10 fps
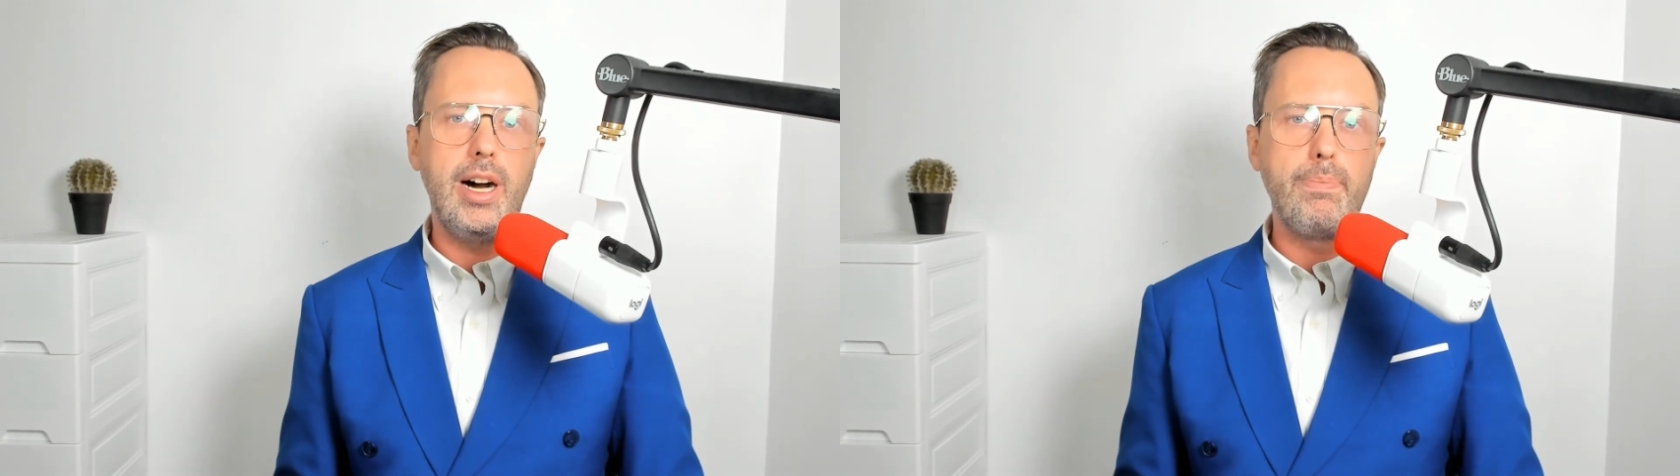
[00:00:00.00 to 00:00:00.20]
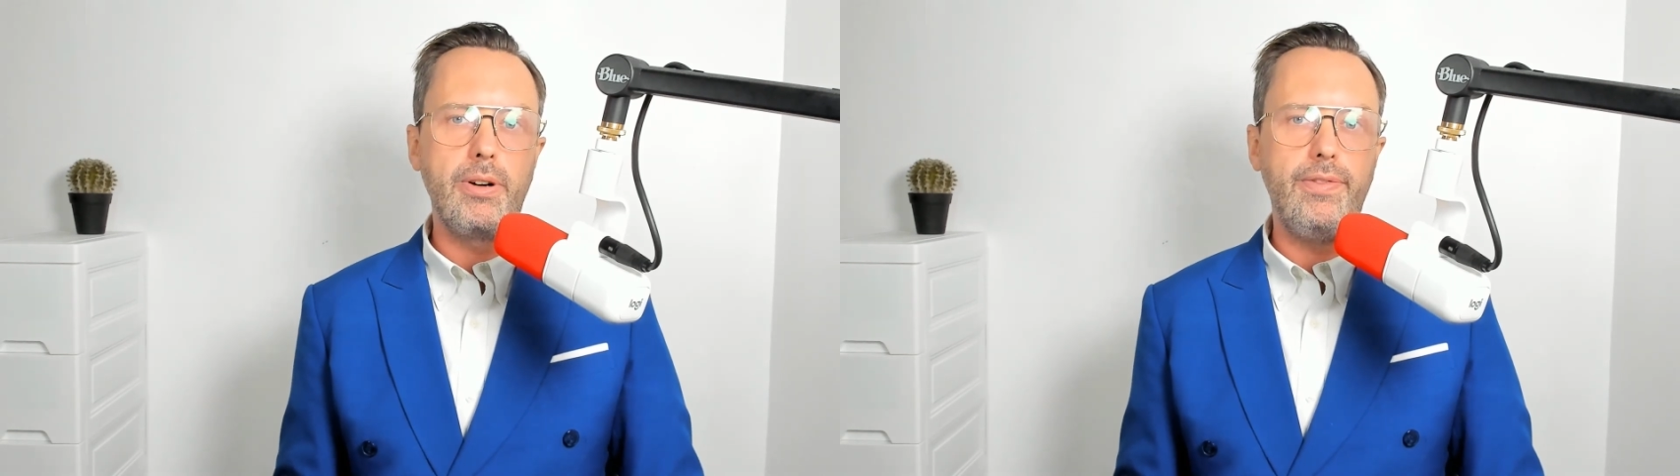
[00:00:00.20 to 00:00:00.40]

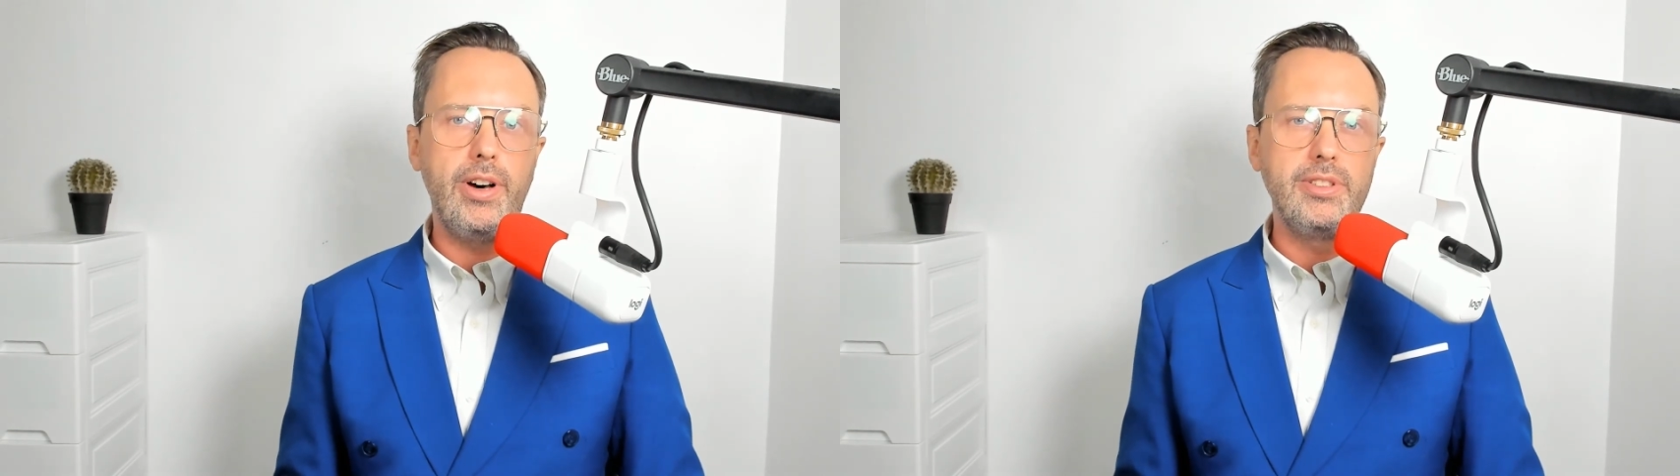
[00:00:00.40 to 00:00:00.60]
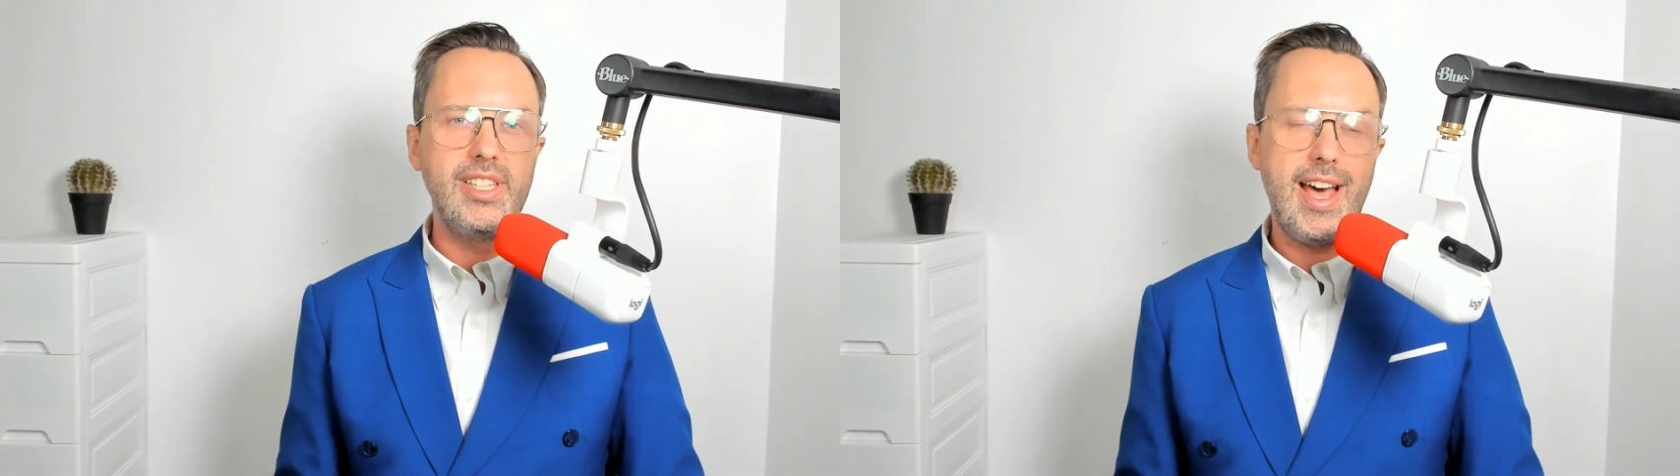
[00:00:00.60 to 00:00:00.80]
upper
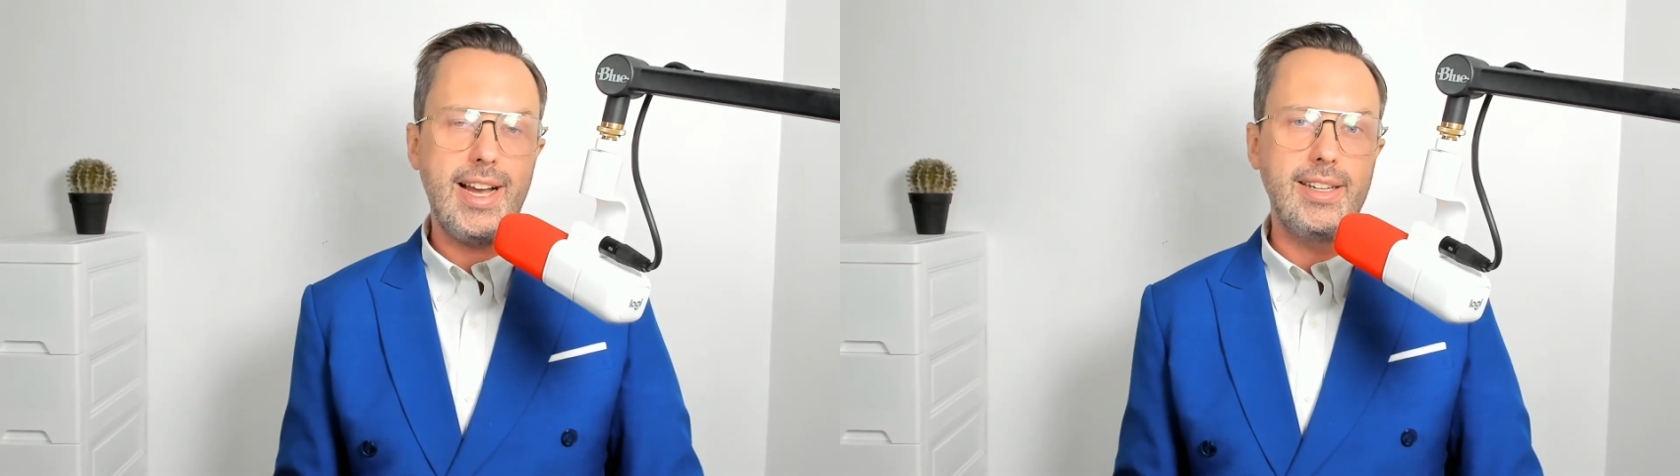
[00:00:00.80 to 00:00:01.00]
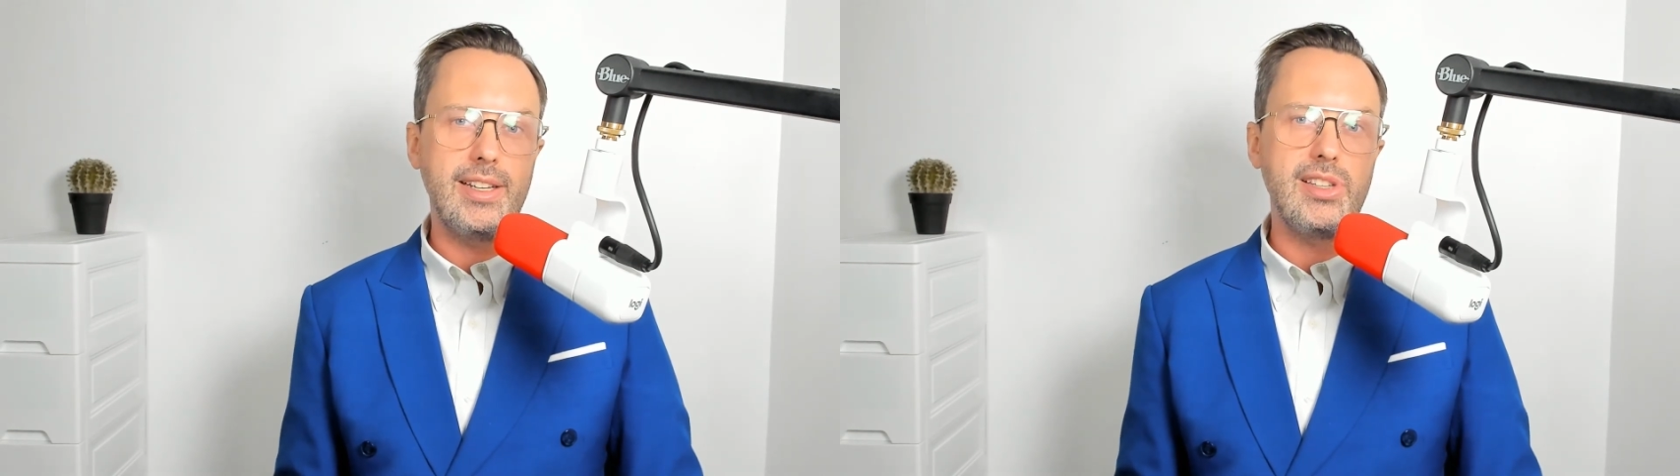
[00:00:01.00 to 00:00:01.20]
funnel
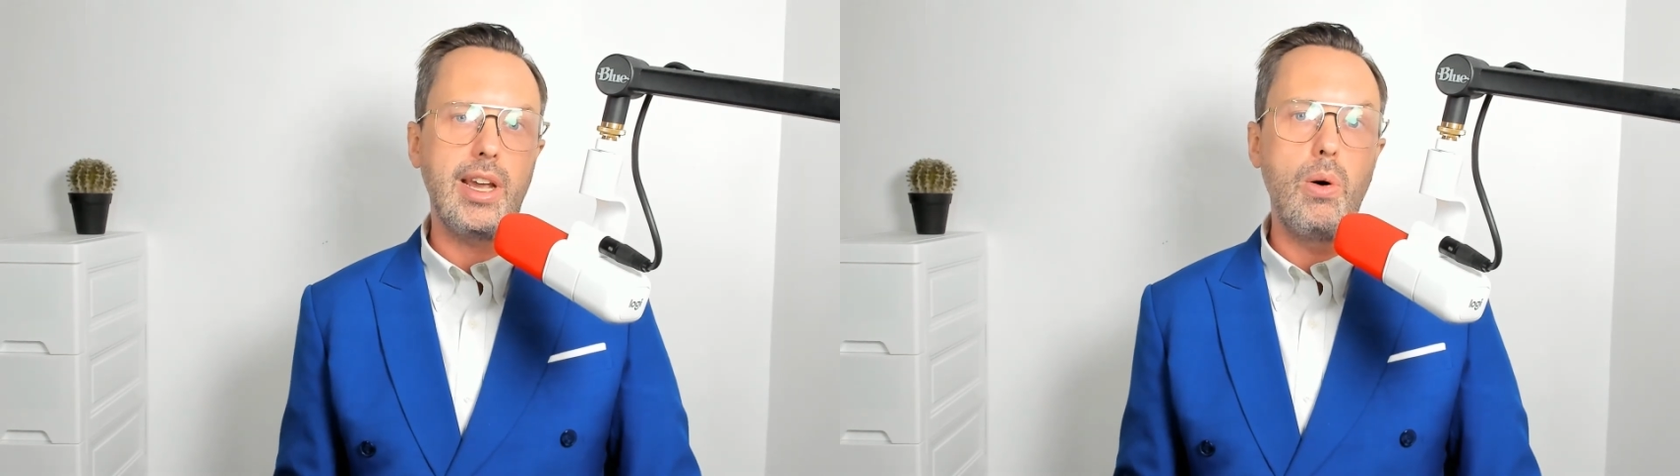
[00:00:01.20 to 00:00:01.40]
tactics like